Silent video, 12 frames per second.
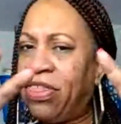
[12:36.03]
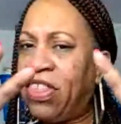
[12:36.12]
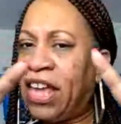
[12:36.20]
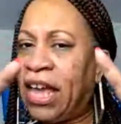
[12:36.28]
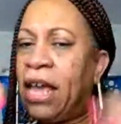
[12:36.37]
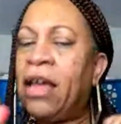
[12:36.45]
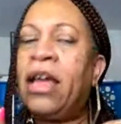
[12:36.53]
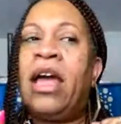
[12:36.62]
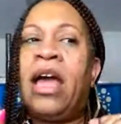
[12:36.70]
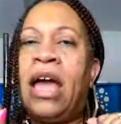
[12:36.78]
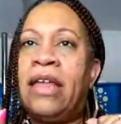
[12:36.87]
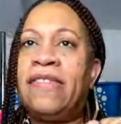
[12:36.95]
thingy
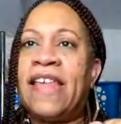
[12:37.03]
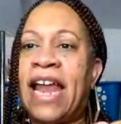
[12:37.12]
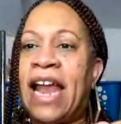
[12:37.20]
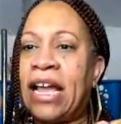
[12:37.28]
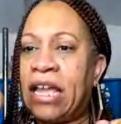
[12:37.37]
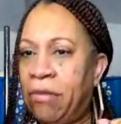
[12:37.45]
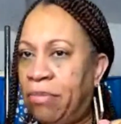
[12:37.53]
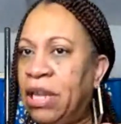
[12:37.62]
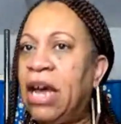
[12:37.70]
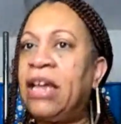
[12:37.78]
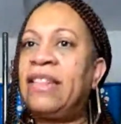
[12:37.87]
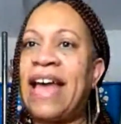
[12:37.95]
that I can
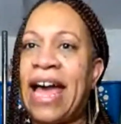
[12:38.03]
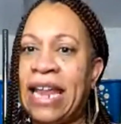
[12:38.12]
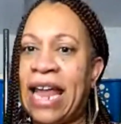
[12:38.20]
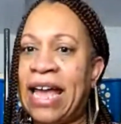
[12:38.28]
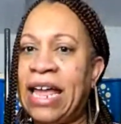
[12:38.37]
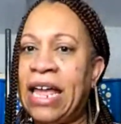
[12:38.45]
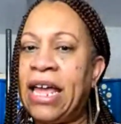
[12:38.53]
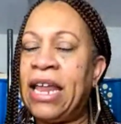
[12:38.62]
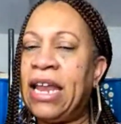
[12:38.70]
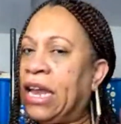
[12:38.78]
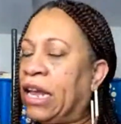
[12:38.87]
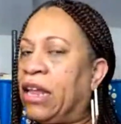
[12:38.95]
plug that light
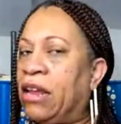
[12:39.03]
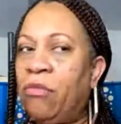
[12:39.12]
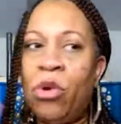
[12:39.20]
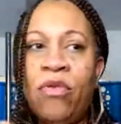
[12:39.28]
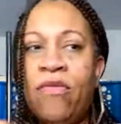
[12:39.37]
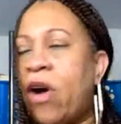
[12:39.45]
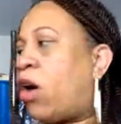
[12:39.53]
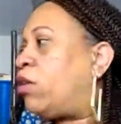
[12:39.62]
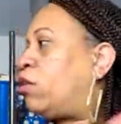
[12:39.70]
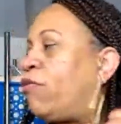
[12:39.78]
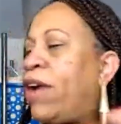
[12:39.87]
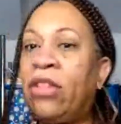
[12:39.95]
in and it can move
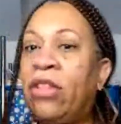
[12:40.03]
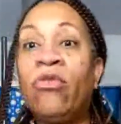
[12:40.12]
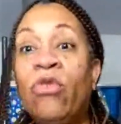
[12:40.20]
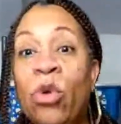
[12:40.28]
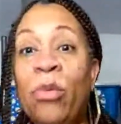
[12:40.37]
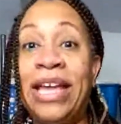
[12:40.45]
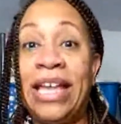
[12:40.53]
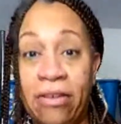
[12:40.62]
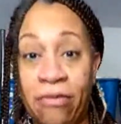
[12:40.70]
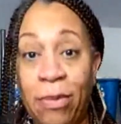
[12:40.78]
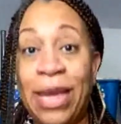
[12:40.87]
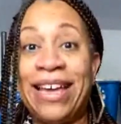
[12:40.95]
all around the room and
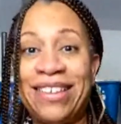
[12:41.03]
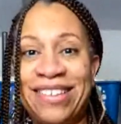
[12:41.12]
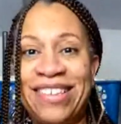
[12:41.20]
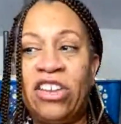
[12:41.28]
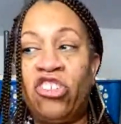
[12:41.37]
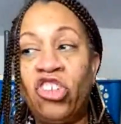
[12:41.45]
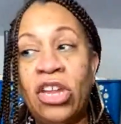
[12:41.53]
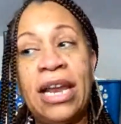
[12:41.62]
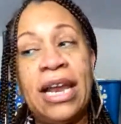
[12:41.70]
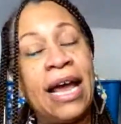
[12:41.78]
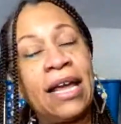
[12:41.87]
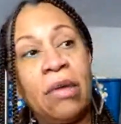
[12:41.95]
give me extension
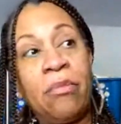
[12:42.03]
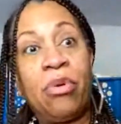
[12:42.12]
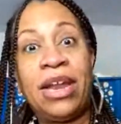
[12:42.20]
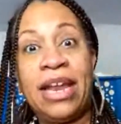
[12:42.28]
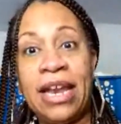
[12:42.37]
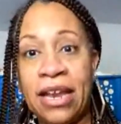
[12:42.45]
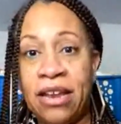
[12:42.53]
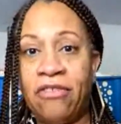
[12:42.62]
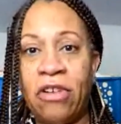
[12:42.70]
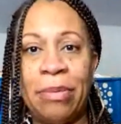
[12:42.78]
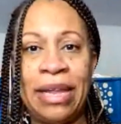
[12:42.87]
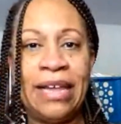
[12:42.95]
and I can put it in
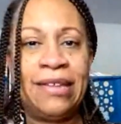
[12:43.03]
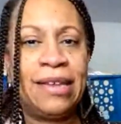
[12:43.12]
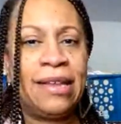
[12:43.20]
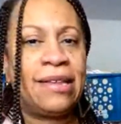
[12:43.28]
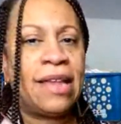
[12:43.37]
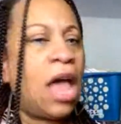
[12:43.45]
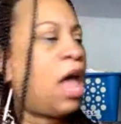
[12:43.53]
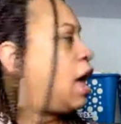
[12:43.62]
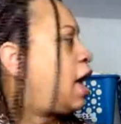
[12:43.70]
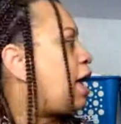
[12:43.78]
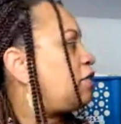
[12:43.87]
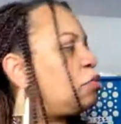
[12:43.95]
different places
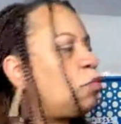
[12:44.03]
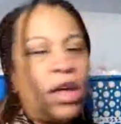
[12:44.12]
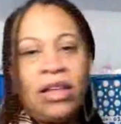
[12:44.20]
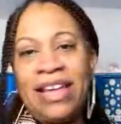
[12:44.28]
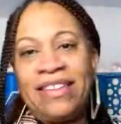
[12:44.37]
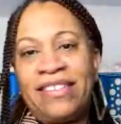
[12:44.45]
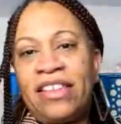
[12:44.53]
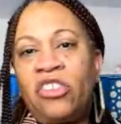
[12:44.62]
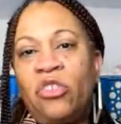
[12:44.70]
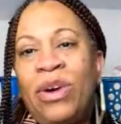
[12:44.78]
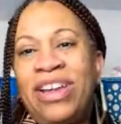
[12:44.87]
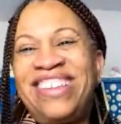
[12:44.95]
as well as
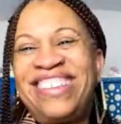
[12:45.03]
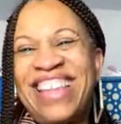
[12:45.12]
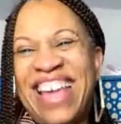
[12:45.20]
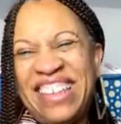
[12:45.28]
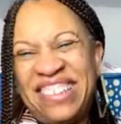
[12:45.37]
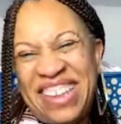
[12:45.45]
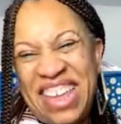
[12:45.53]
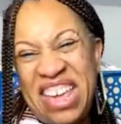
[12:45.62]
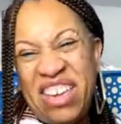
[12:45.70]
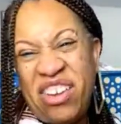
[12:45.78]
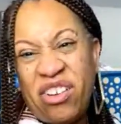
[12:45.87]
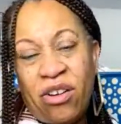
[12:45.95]
this one stays
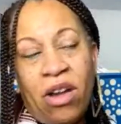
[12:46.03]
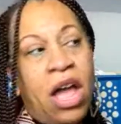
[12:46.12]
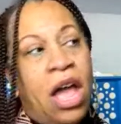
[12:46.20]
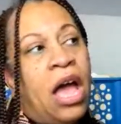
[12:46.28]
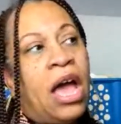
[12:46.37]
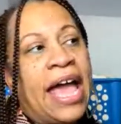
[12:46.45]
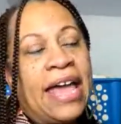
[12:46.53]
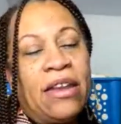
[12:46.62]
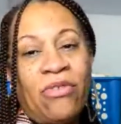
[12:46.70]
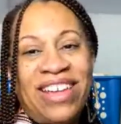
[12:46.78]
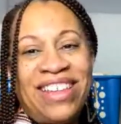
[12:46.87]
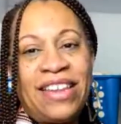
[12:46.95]
here. And
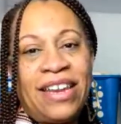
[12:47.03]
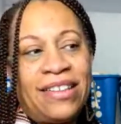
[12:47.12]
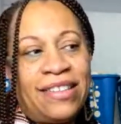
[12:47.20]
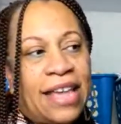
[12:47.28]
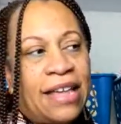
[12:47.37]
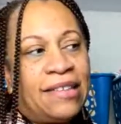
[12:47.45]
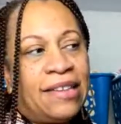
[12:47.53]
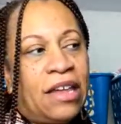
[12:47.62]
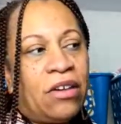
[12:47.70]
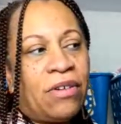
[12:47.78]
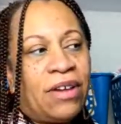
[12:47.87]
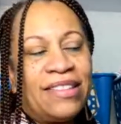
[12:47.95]
the reason it stays
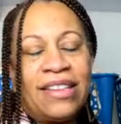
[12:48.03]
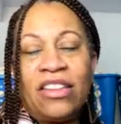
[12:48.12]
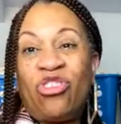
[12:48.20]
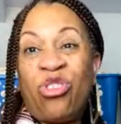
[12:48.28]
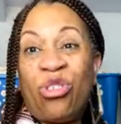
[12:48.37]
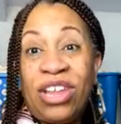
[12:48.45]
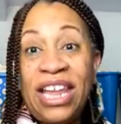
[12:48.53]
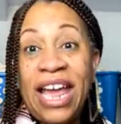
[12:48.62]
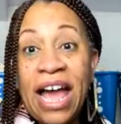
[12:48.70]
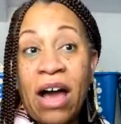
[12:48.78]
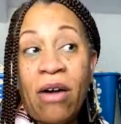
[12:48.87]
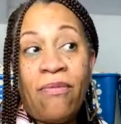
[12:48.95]
here is it's really
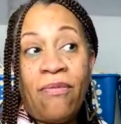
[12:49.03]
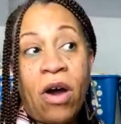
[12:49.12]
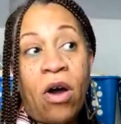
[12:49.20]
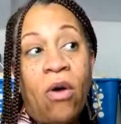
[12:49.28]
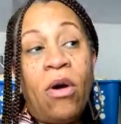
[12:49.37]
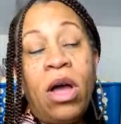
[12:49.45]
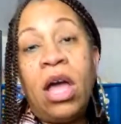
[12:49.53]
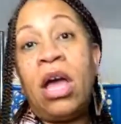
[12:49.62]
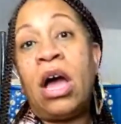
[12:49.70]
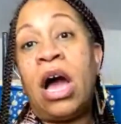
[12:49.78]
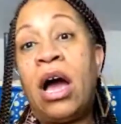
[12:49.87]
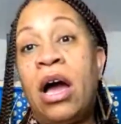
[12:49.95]
helpful
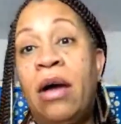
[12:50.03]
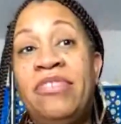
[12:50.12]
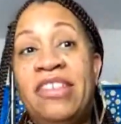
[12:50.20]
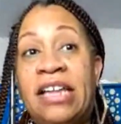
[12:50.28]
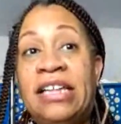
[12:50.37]
to